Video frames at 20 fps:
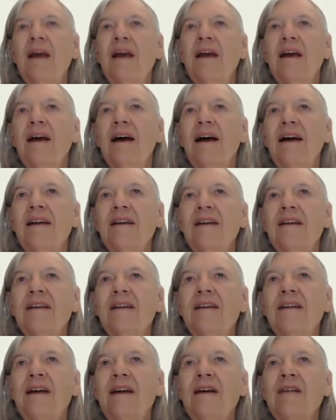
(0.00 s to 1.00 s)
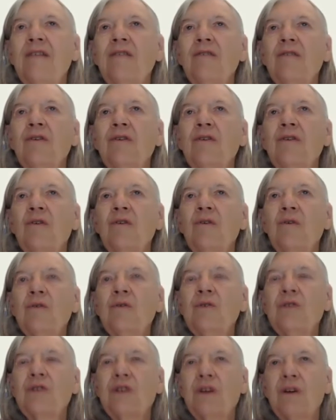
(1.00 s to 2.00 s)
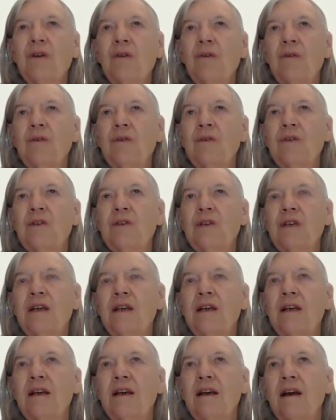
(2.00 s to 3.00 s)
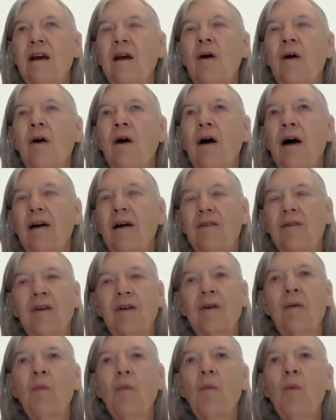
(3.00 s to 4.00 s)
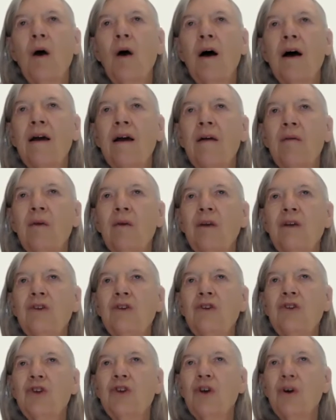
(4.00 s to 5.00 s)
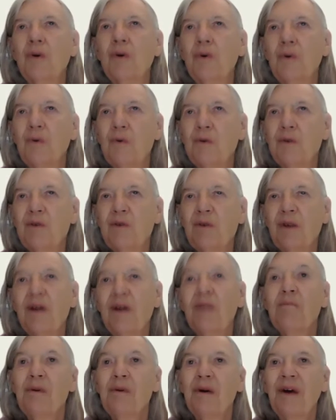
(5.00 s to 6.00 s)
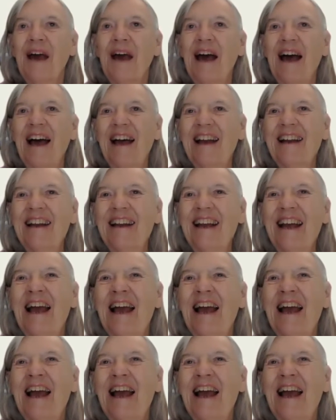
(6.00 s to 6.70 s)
And now you can also see, I think, why we chose, well, I hope you can,